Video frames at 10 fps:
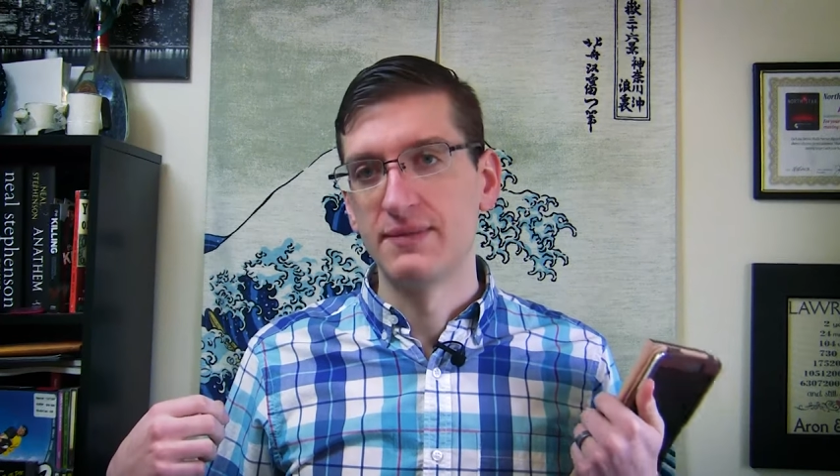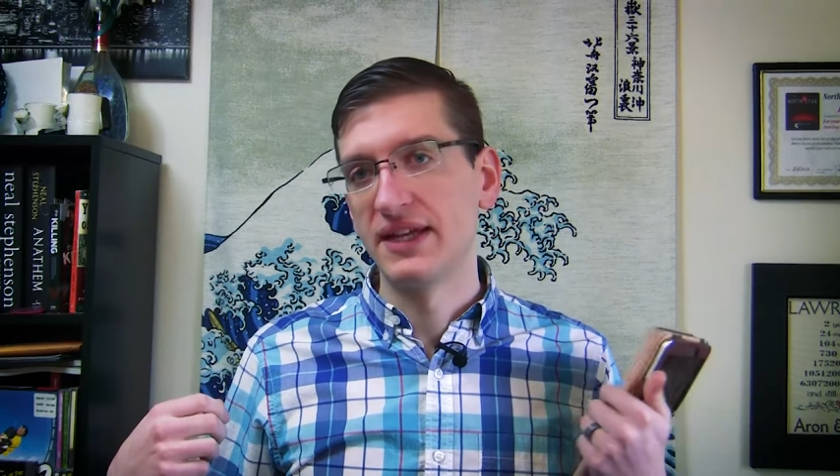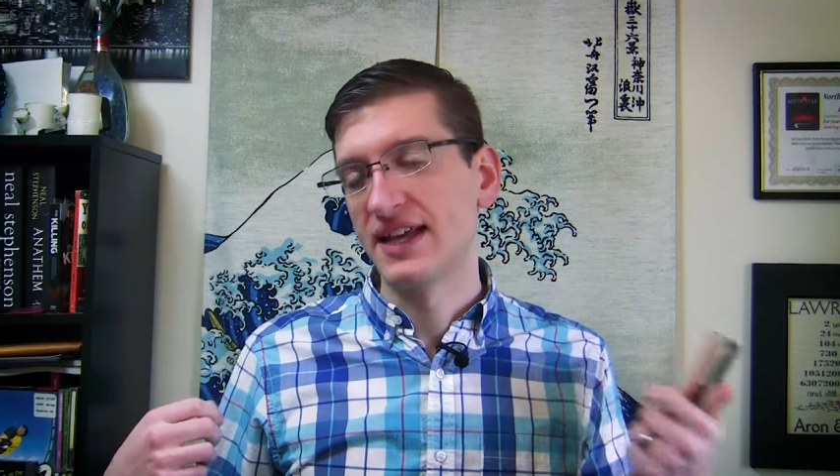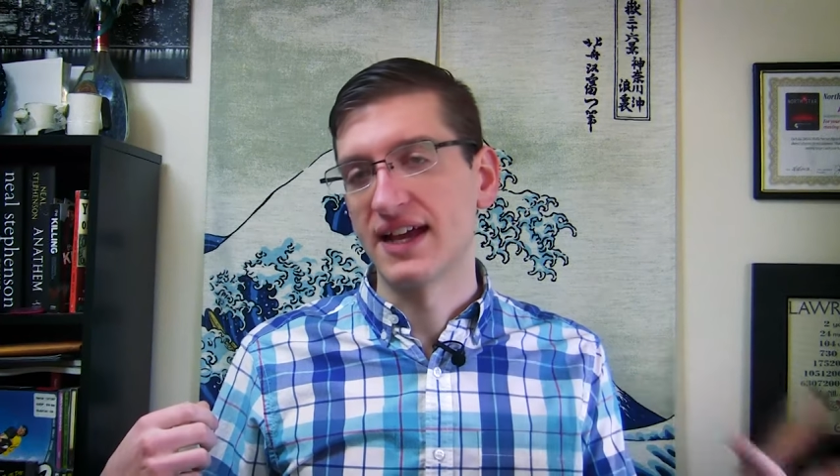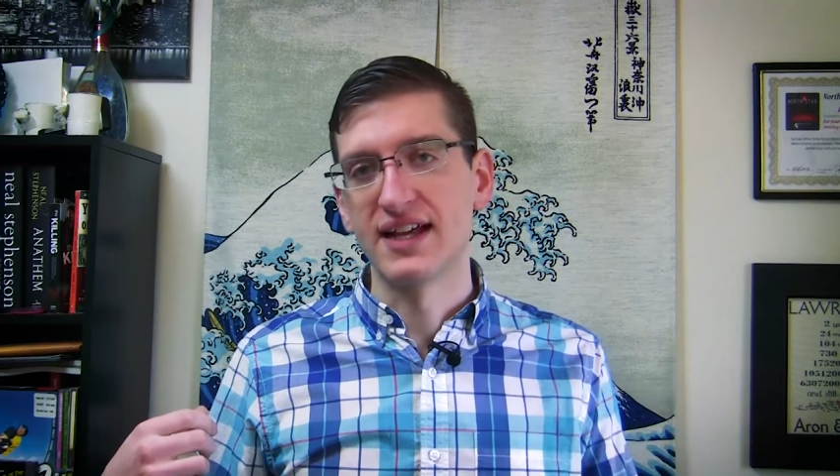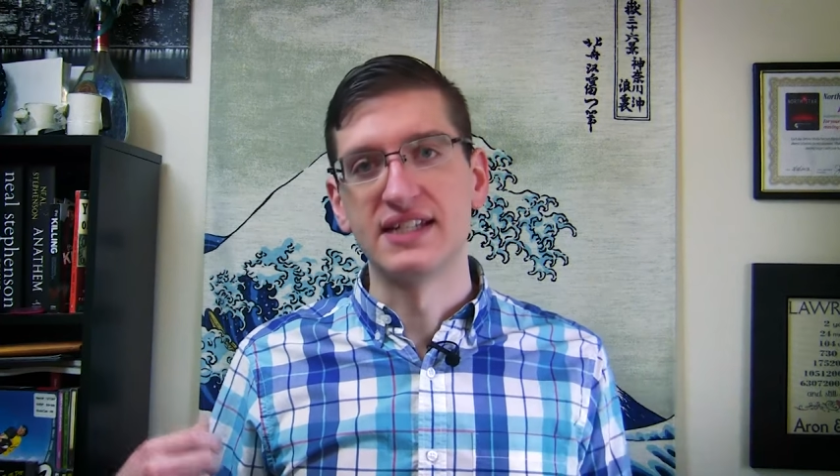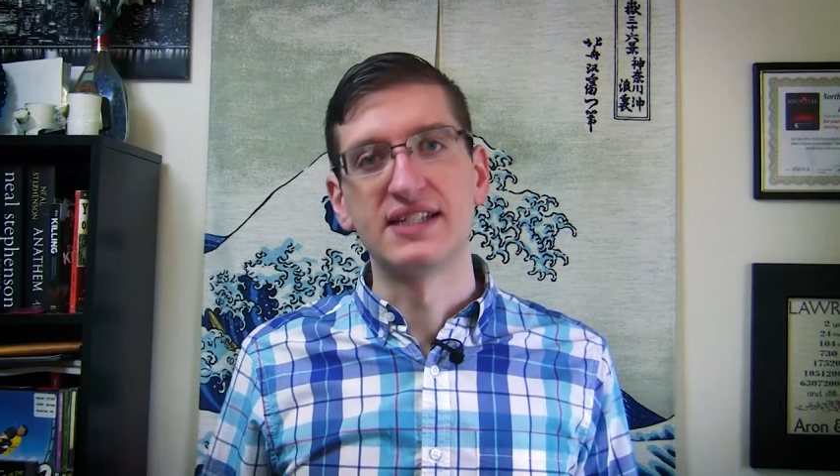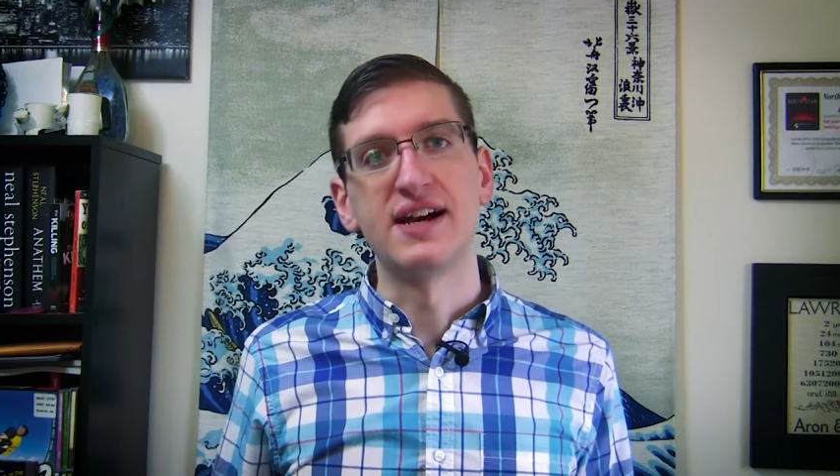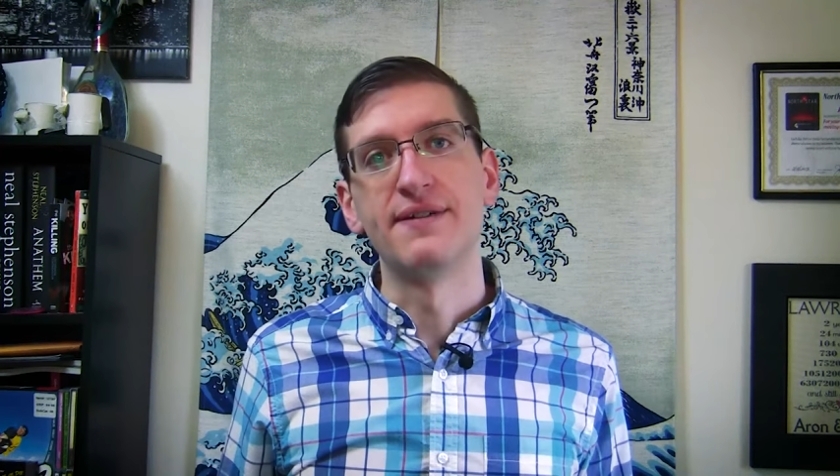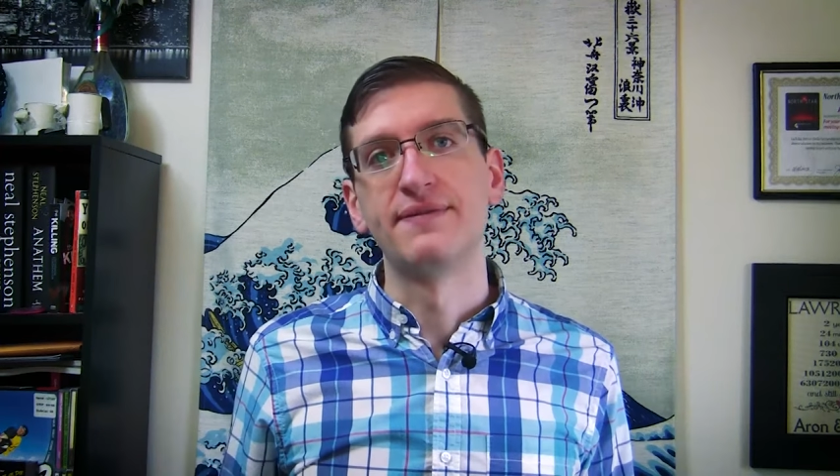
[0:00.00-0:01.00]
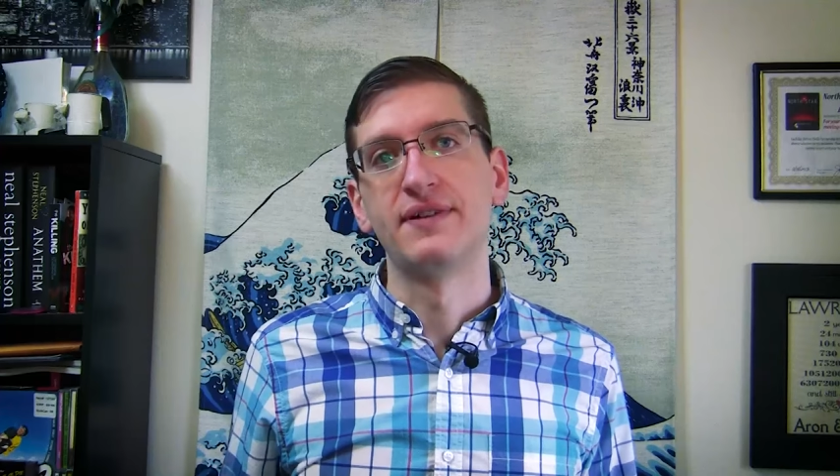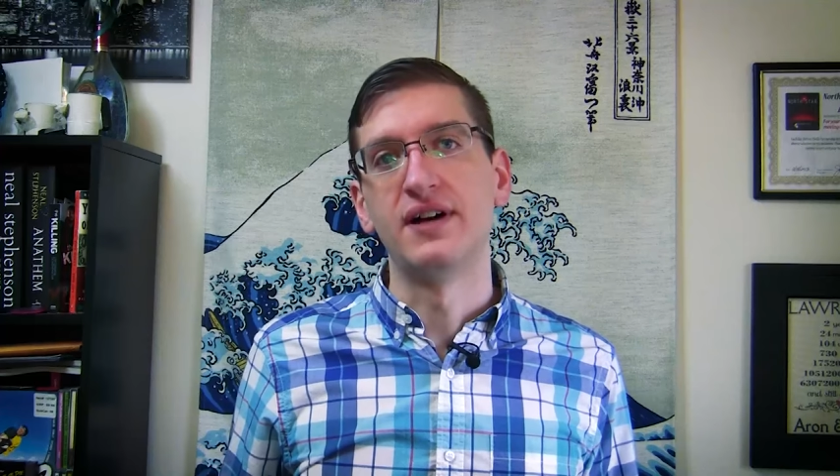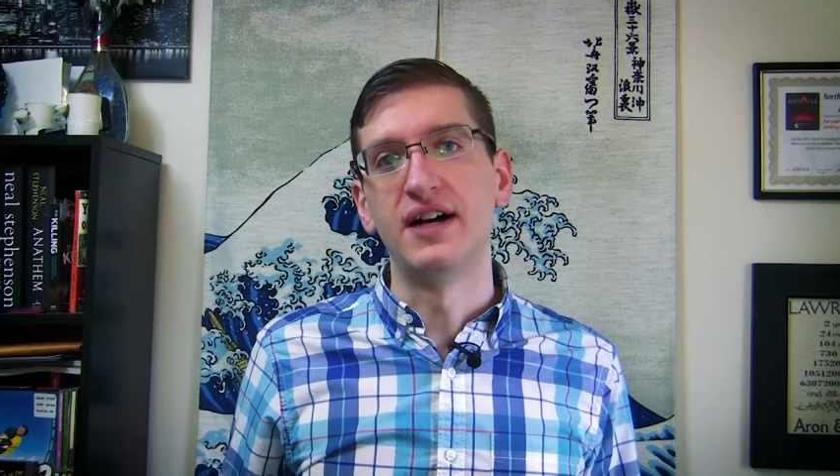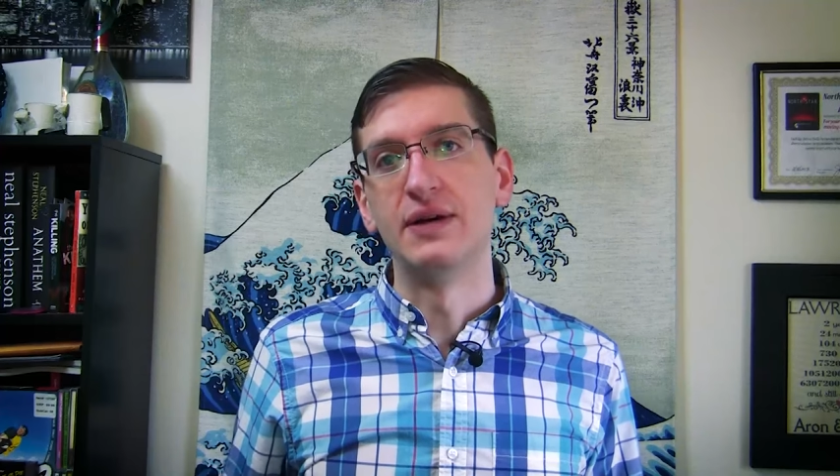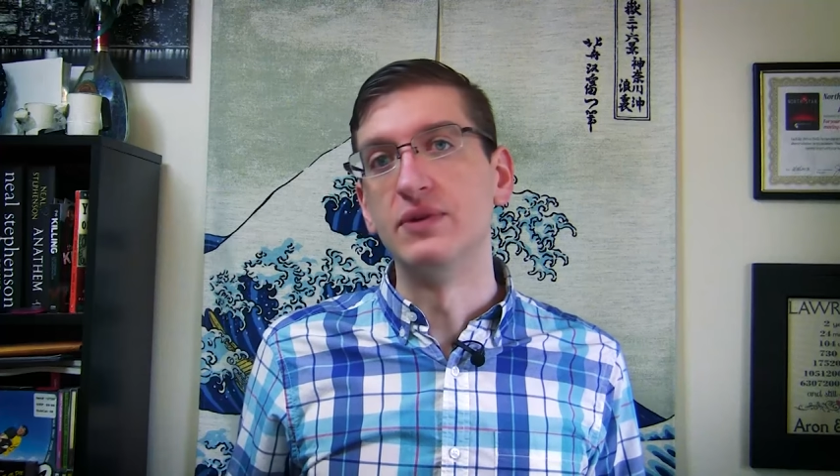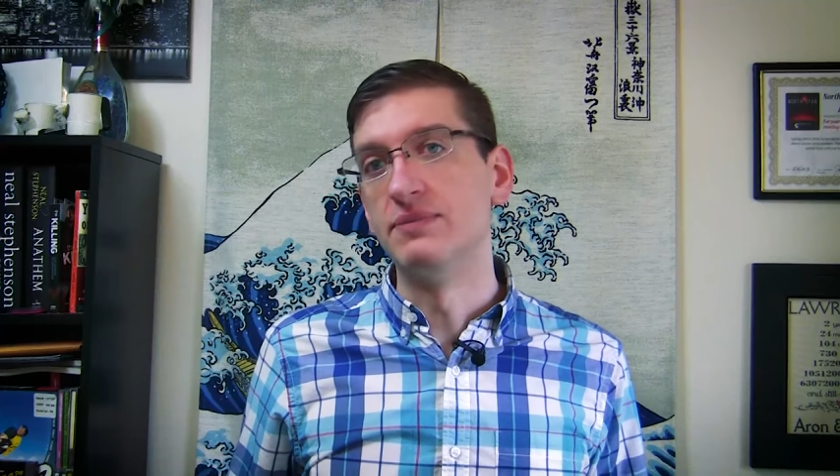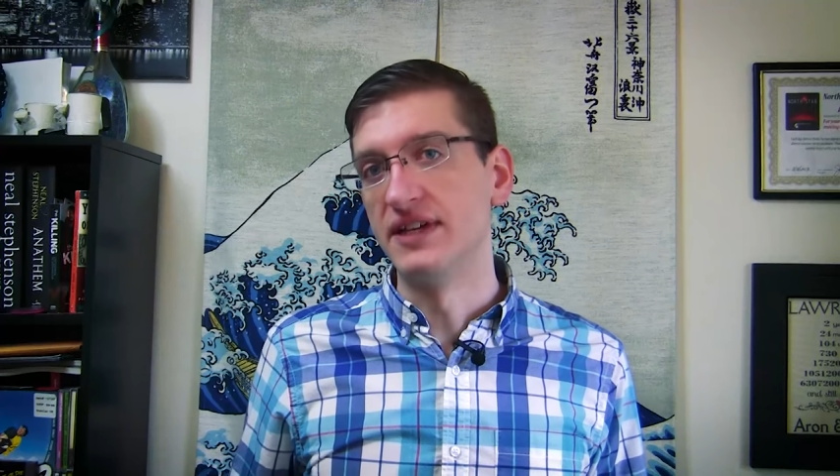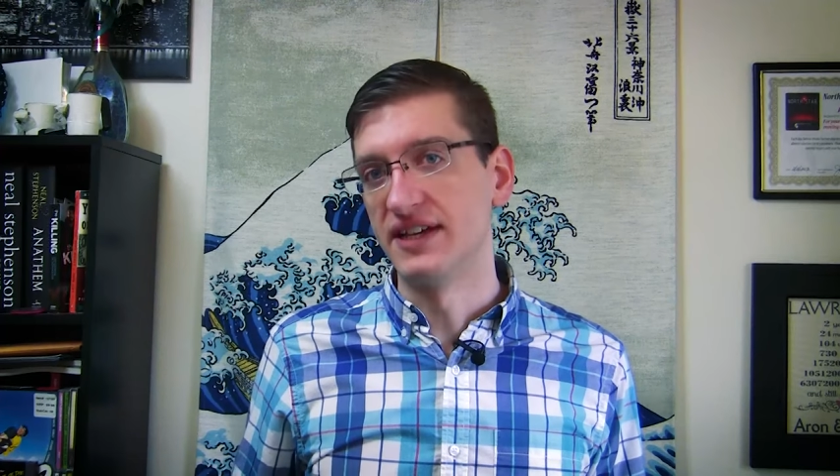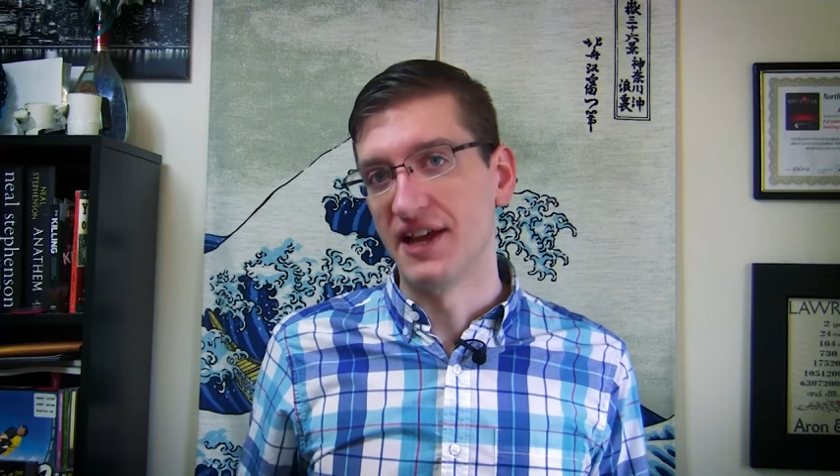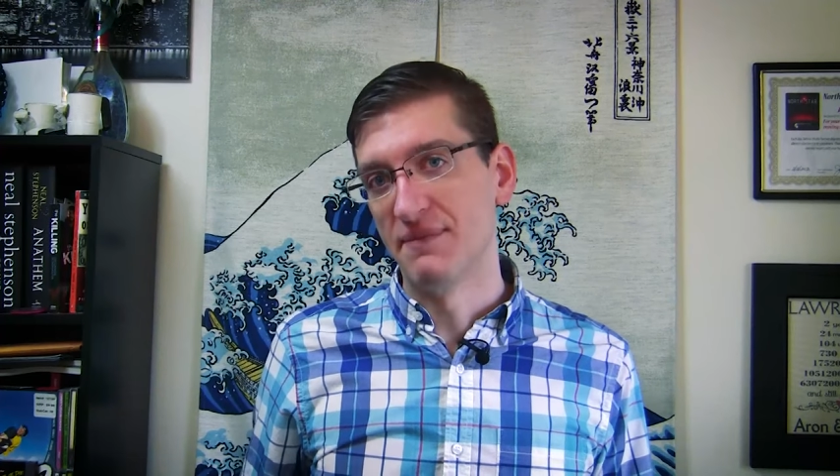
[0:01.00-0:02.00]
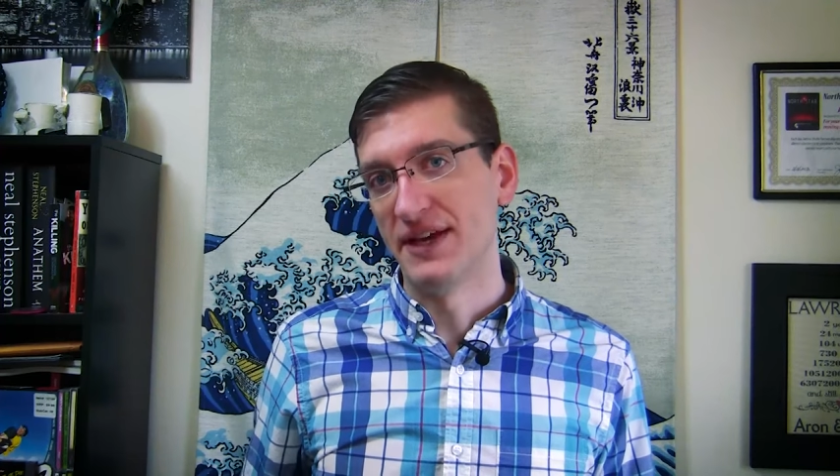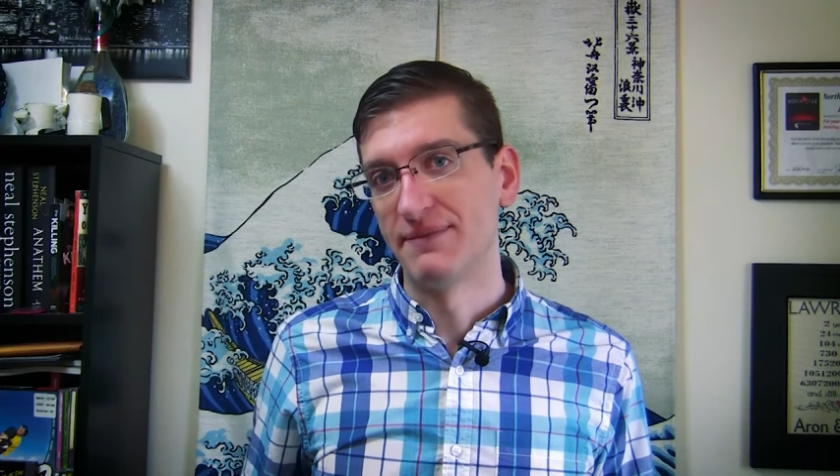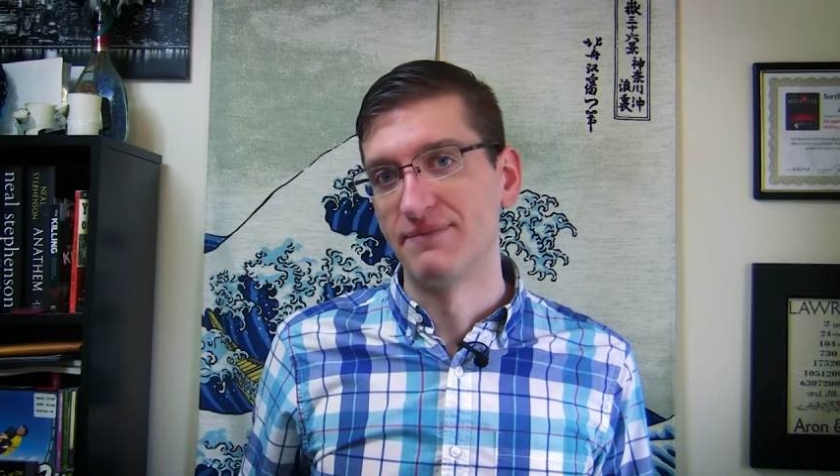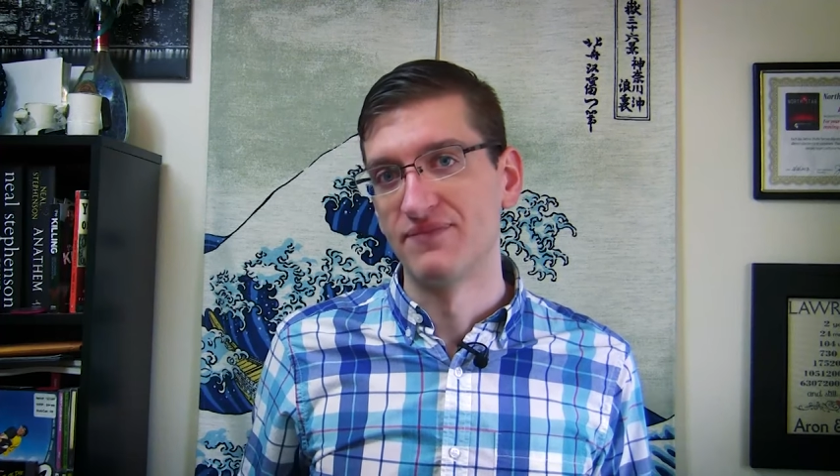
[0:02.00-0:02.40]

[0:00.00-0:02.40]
like that kind of stuff uh, would be a caveman.